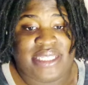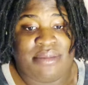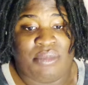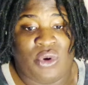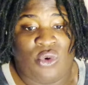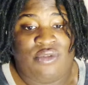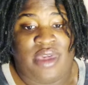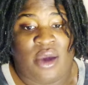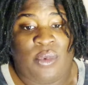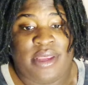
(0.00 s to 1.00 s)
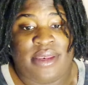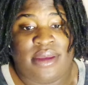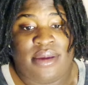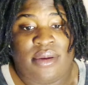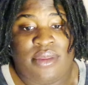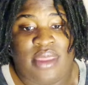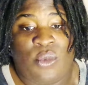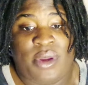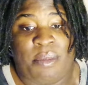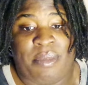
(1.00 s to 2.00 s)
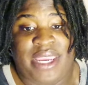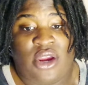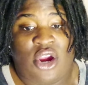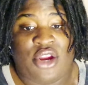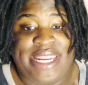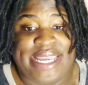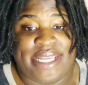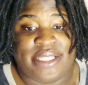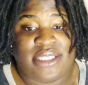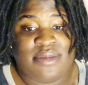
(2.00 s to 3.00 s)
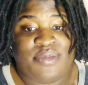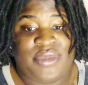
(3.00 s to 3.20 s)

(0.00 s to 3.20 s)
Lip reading: to move that would meet her needs.